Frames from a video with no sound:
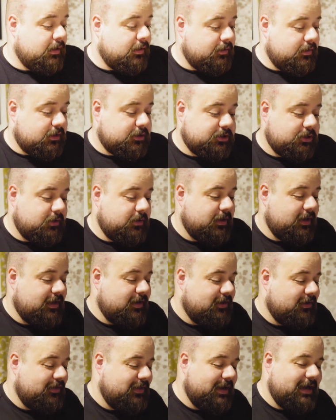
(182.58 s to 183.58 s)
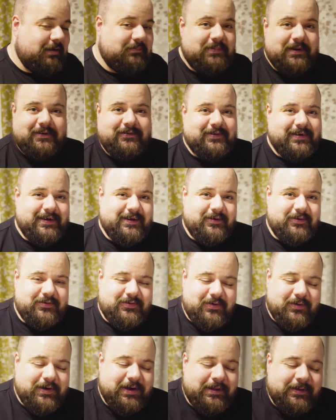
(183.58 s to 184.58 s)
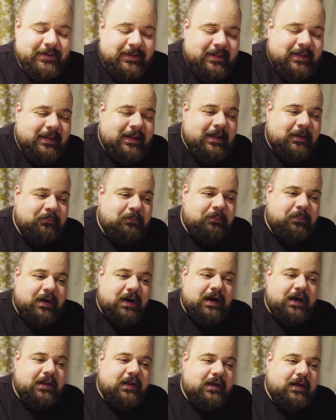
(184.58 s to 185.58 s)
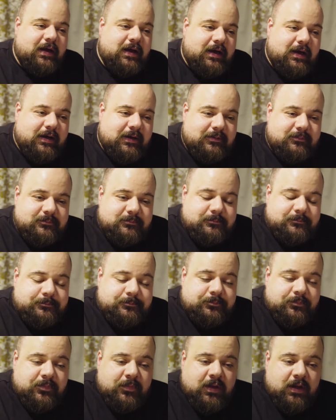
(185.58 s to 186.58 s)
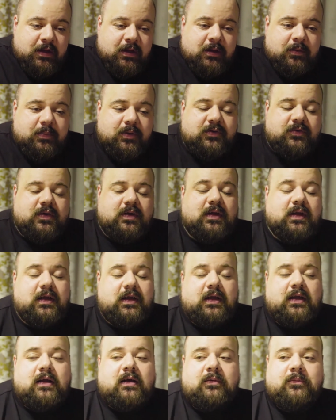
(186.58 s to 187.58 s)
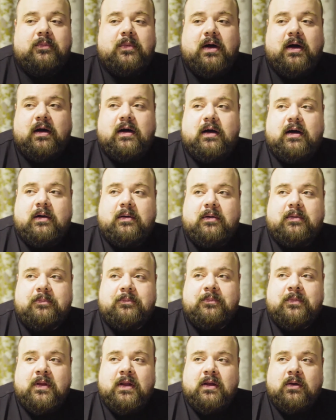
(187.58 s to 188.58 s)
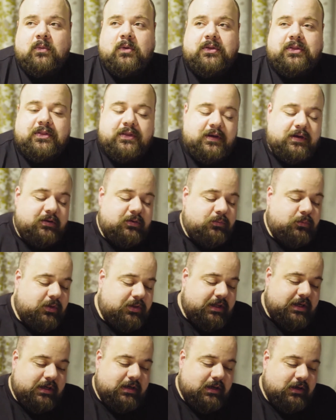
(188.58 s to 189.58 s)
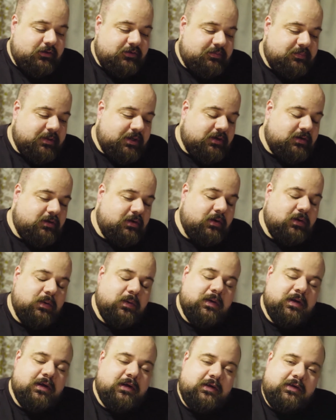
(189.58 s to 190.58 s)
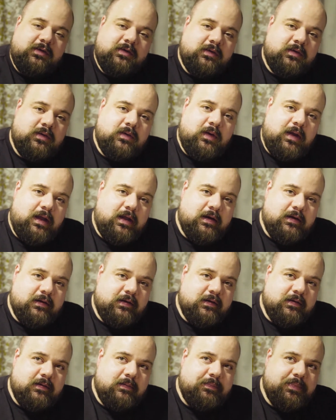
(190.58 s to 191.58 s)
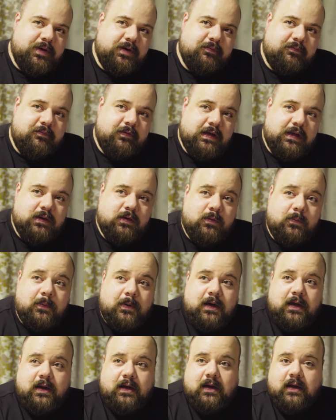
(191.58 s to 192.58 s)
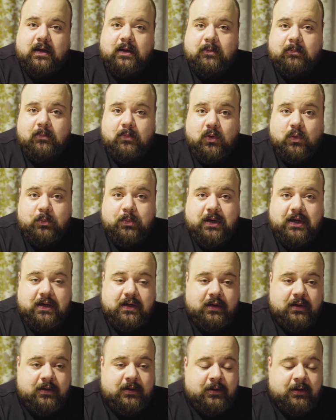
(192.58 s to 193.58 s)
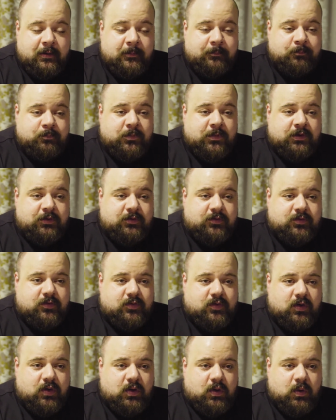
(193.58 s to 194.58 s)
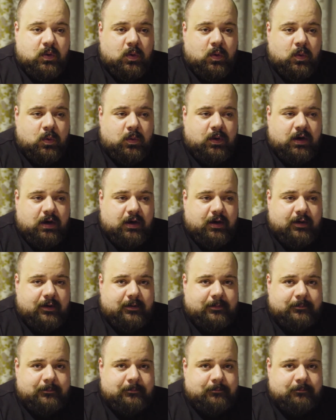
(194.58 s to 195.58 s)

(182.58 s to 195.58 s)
not showing it on the iPad right now, sorry, but basically what that allows me to do is to edit a bit of video while I'm mobile. So